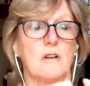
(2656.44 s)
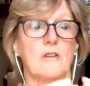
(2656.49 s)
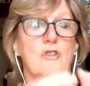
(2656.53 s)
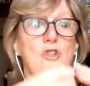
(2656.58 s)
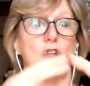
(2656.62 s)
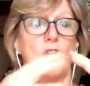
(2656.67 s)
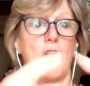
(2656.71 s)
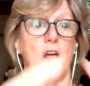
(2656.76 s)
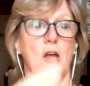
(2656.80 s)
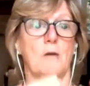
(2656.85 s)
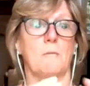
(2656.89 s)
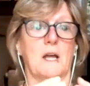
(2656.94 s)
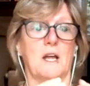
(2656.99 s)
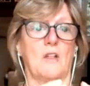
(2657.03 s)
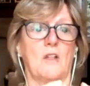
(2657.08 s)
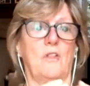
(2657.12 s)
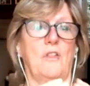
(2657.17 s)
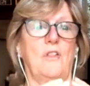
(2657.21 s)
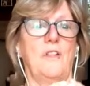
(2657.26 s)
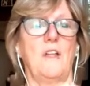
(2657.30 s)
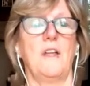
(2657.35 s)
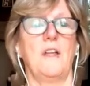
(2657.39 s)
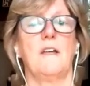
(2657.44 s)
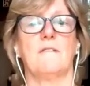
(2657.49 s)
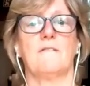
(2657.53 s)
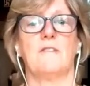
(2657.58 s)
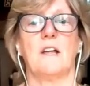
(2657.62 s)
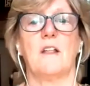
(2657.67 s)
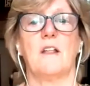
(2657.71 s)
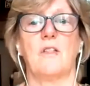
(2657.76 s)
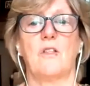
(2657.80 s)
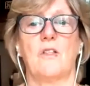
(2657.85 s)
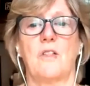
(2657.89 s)
genomics
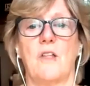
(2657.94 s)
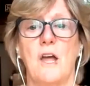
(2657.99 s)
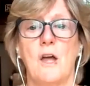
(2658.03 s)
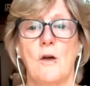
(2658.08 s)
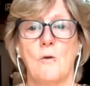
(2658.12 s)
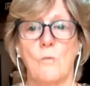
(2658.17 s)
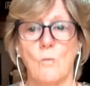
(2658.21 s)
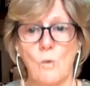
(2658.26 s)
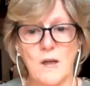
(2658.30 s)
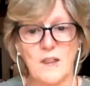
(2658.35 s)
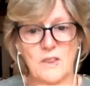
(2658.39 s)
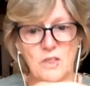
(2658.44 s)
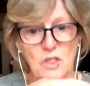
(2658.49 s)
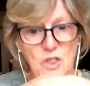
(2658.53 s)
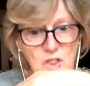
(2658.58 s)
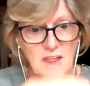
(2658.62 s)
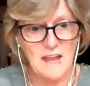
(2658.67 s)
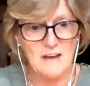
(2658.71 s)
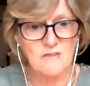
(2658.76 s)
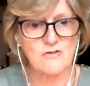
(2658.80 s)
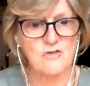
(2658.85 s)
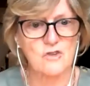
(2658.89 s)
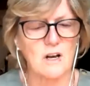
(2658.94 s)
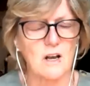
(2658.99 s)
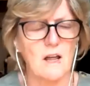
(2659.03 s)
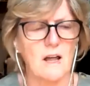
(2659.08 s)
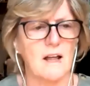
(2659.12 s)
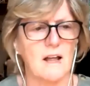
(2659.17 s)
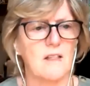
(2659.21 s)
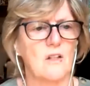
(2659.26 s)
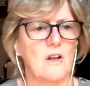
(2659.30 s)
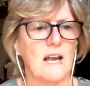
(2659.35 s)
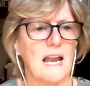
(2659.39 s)
service with
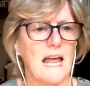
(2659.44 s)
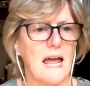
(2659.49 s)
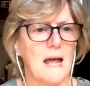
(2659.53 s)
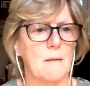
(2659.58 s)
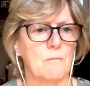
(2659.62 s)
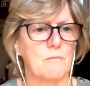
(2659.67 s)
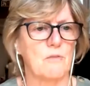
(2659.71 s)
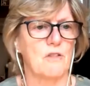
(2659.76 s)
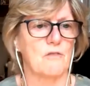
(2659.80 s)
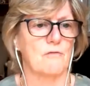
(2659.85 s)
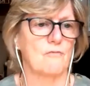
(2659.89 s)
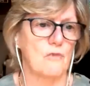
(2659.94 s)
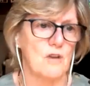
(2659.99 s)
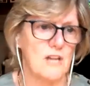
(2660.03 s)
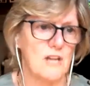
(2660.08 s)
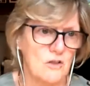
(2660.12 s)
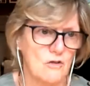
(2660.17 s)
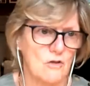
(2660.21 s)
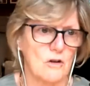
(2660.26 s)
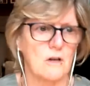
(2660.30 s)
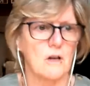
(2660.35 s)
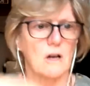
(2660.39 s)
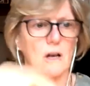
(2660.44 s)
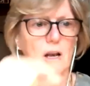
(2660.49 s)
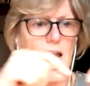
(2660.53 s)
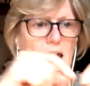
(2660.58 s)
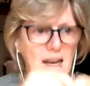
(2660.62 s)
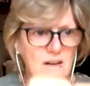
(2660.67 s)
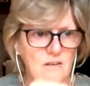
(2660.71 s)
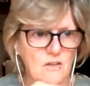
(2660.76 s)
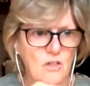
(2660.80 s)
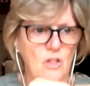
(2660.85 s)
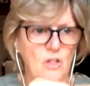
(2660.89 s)
centralized labs, regional
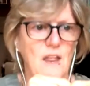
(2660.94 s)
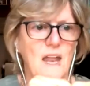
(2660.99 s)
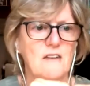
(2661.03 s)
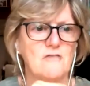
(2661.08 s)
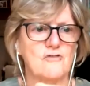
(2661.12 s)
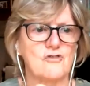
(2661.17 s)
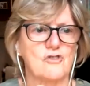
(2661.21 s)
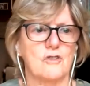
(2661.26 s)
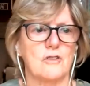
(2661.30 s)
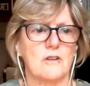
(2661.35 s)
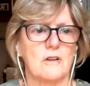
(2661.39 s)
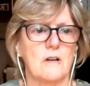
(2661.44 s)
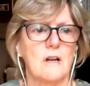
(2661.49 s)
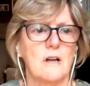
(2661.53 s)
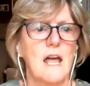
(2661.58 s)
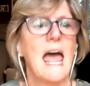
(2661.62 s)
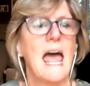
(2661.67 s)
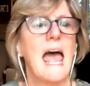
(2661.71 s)
and central,